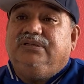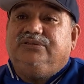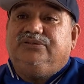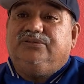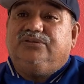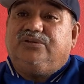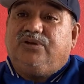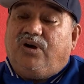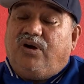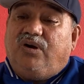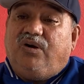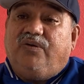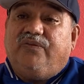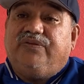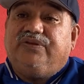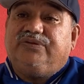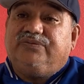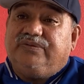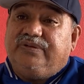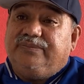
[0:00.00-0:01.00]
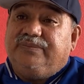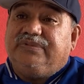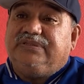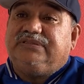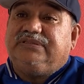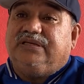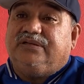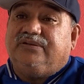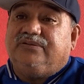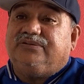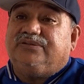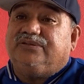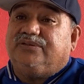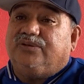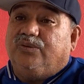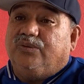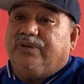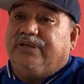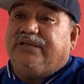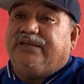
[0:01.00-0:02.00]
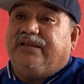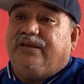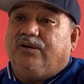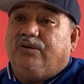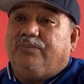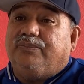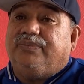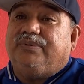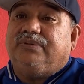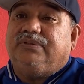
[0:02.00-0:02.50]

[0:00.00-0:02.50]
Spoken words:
to call the treatment center to go get help.